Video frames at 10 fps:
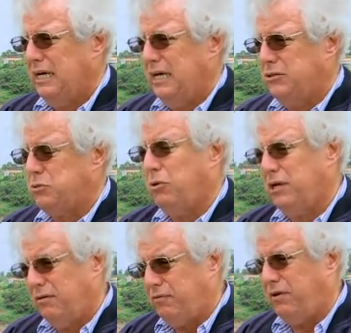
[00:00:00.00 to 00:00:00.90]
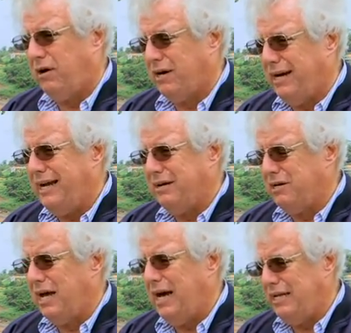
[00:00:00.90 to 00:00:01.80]
It's one of our
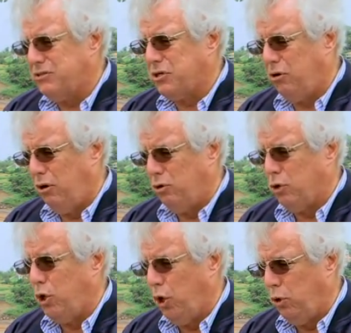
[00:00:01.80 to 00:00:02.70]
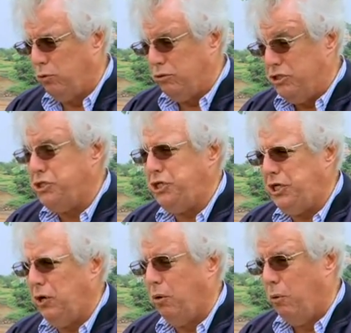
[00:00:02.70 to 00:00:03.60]
airlines called GOL,
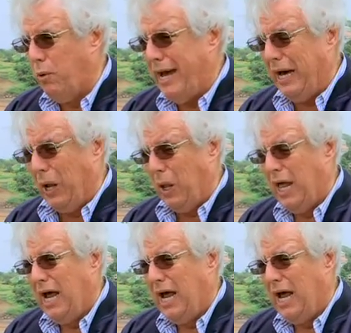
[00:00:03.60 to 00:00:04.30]
G-O-L.